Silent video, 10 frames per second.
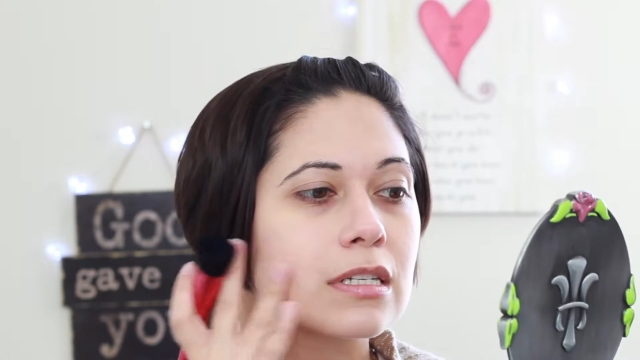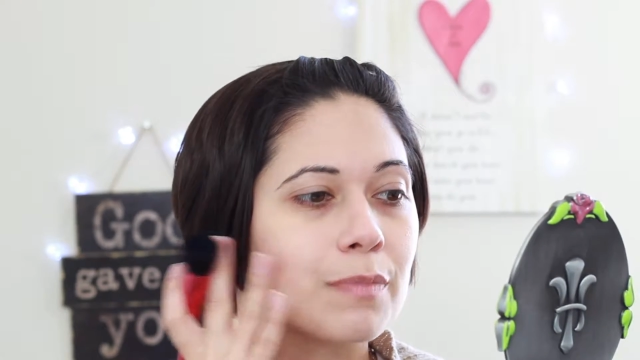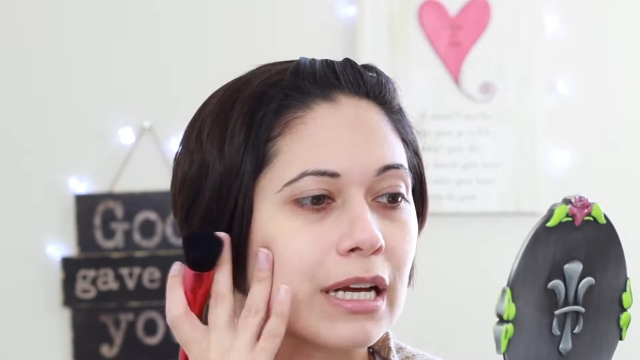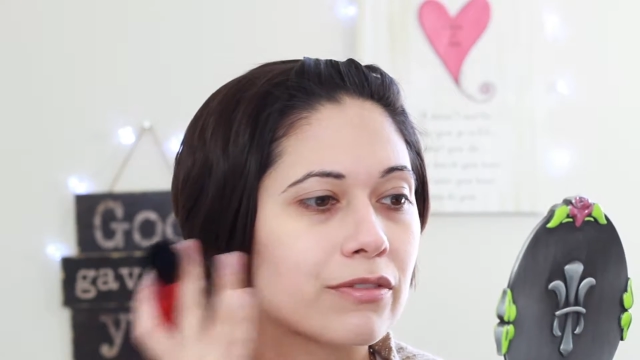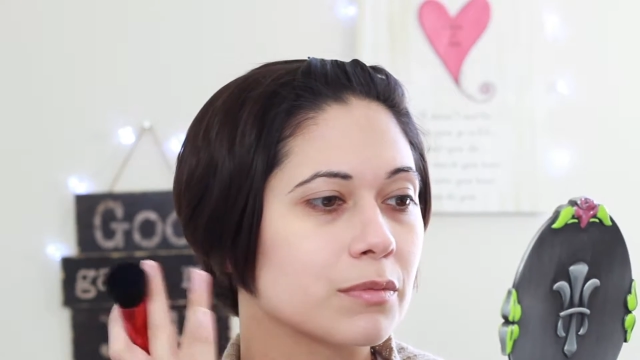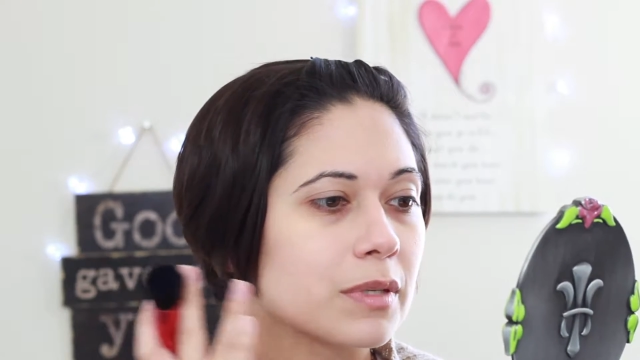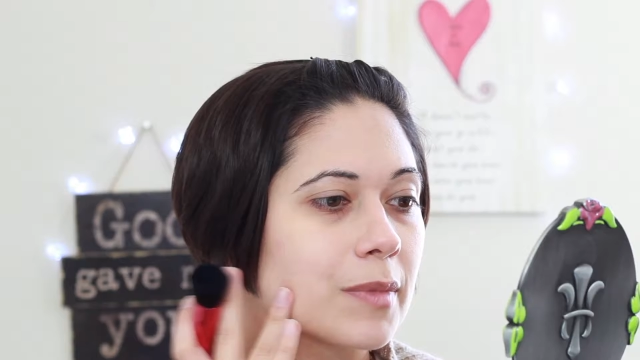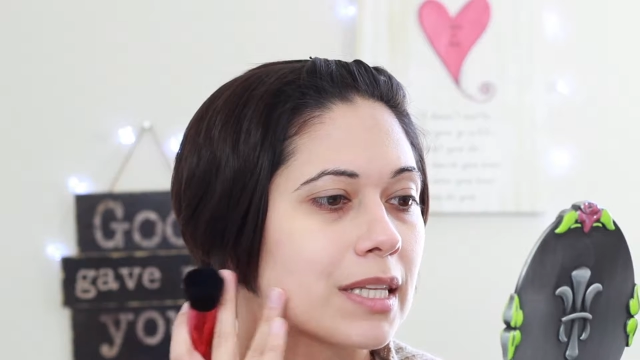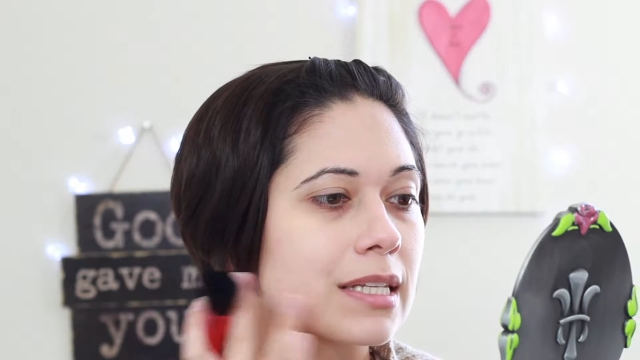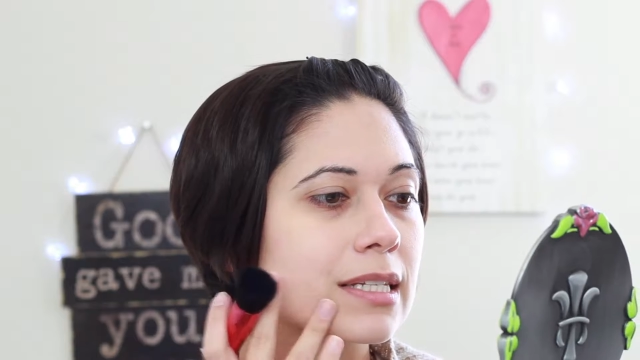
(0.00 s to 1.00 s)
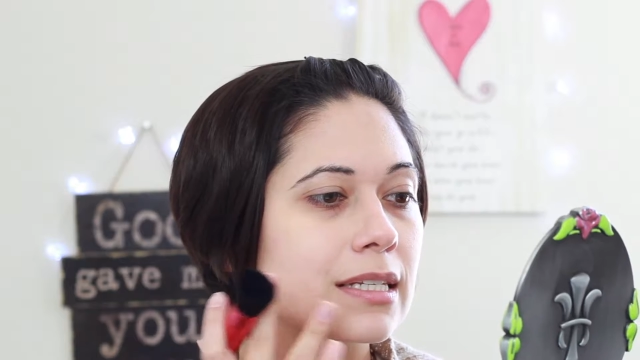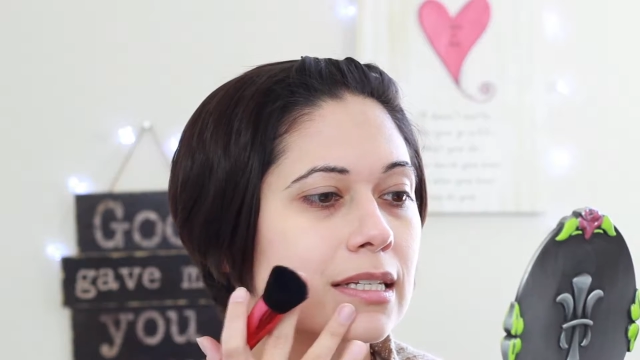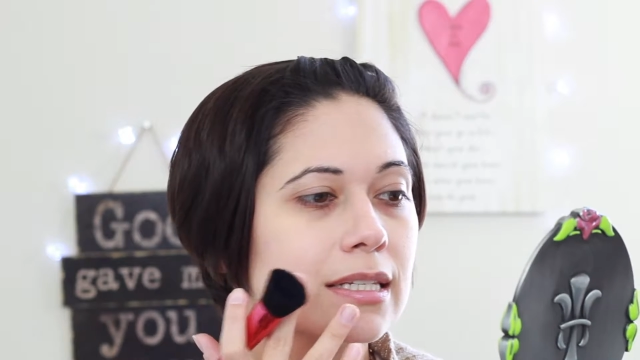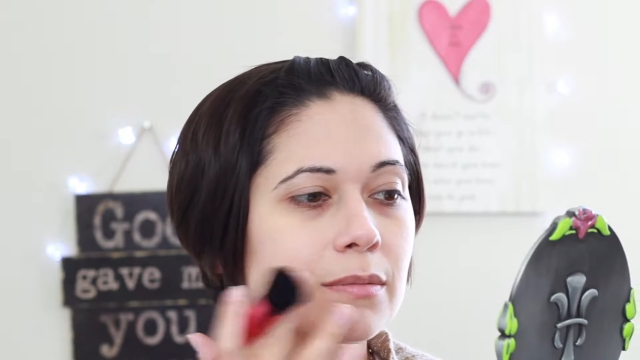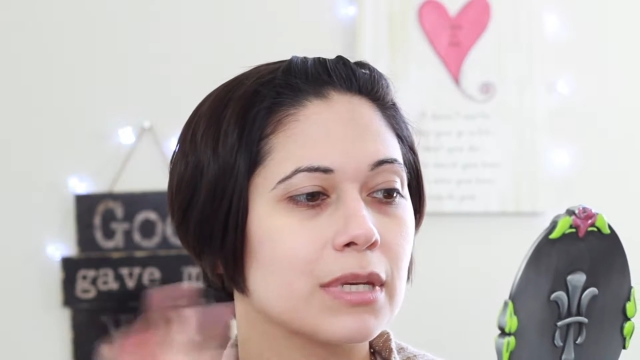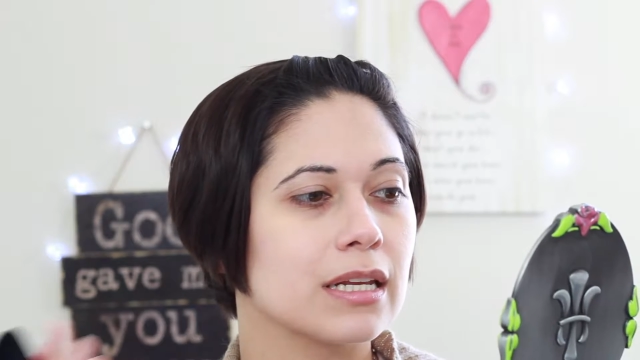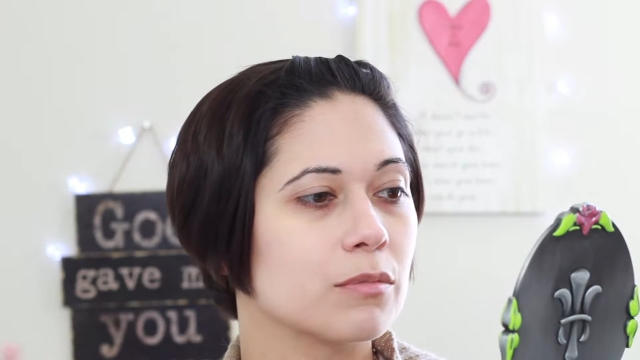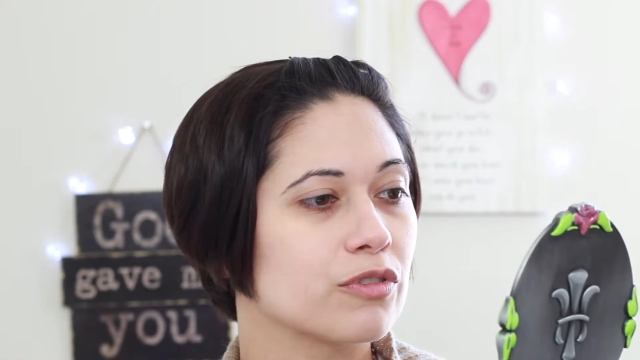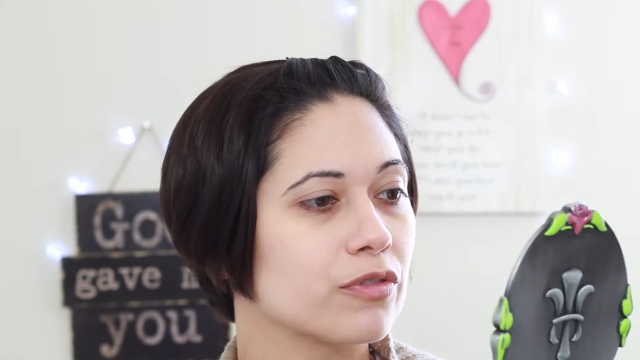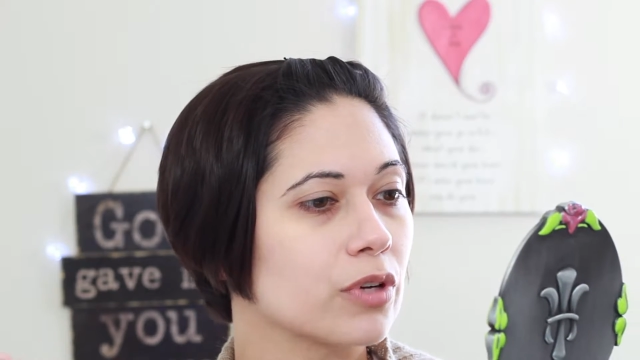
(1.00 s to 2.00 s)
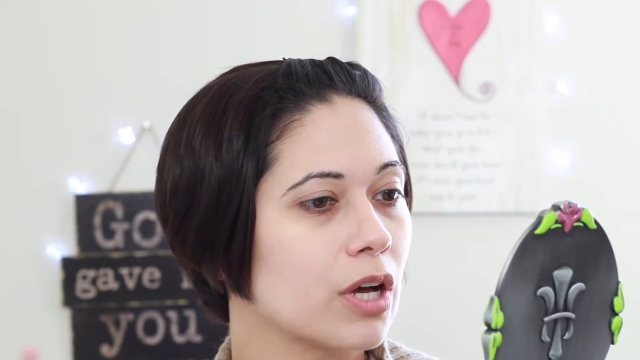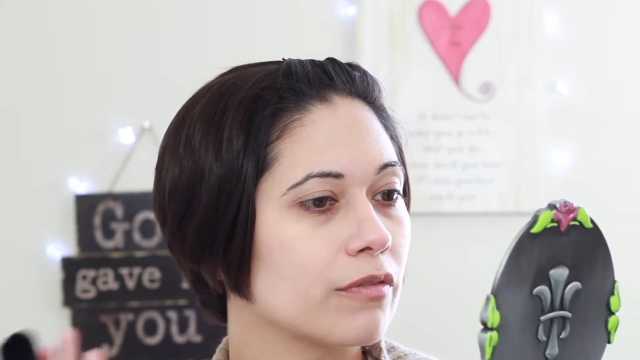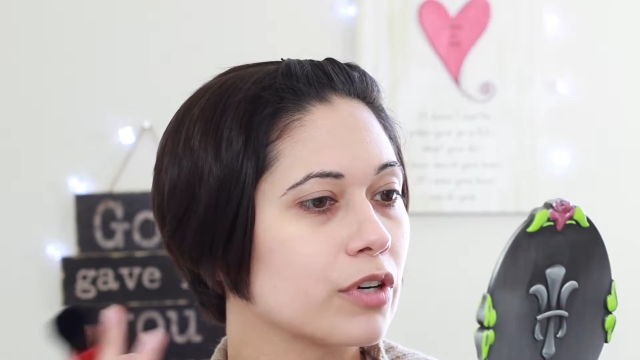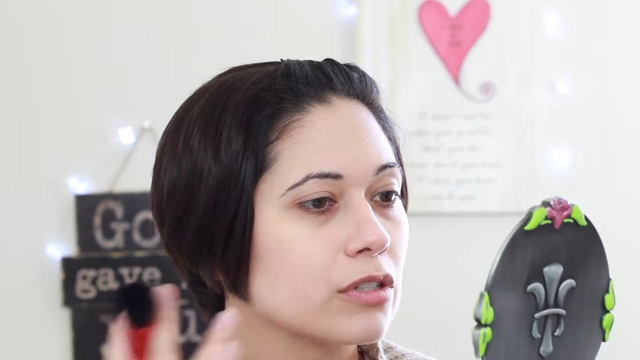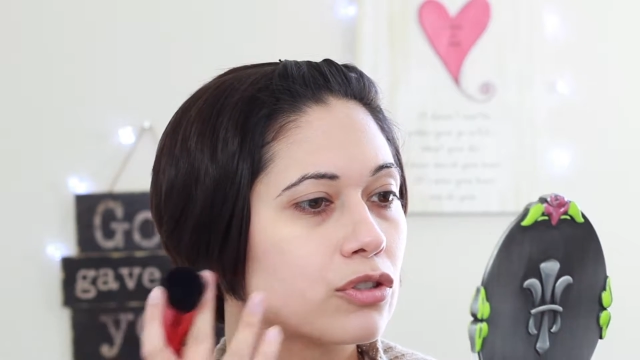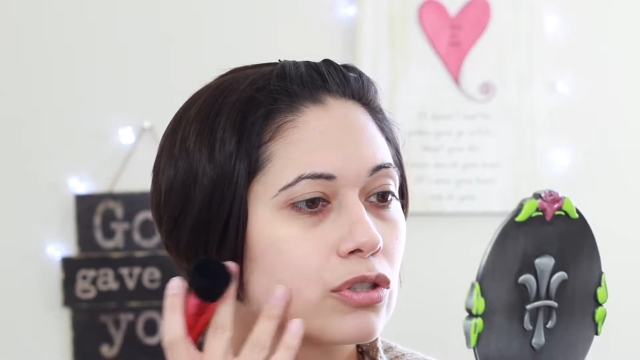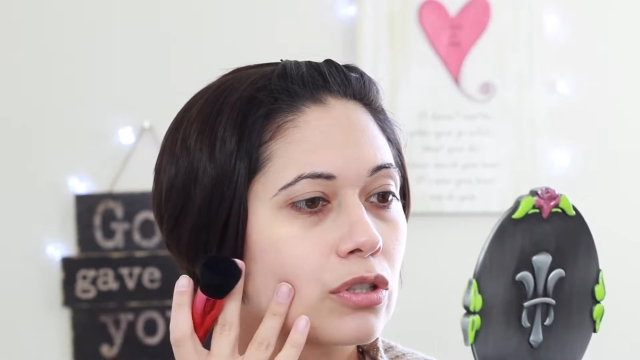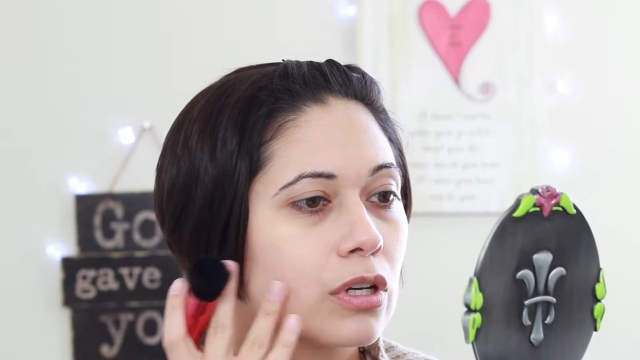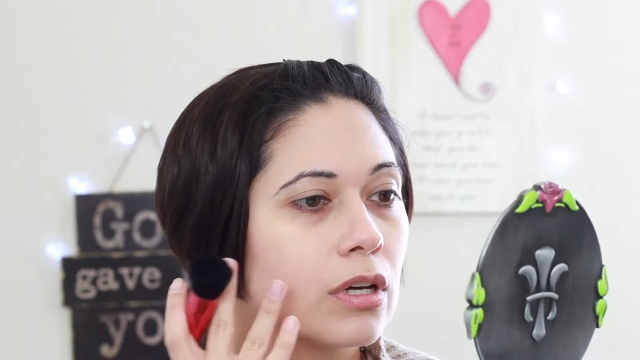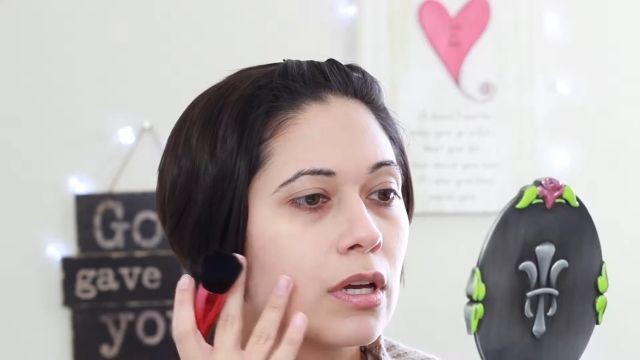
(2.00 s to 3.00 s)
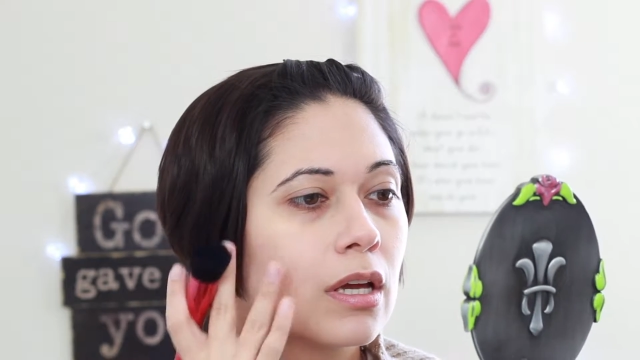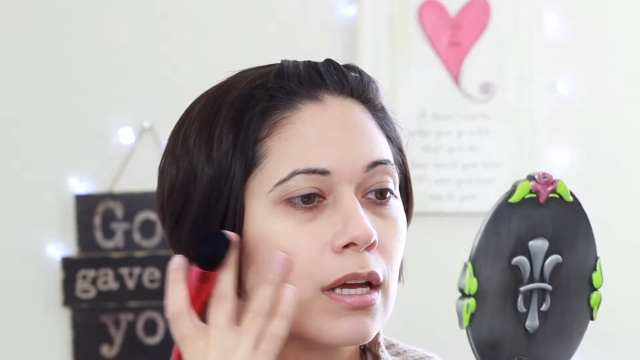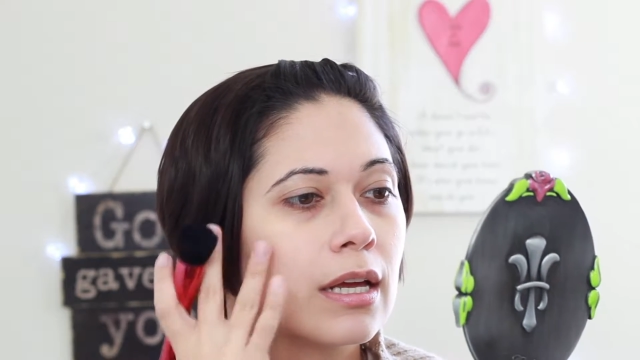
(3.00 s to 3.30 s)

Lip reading: expect from something that says it's medium to full coverage.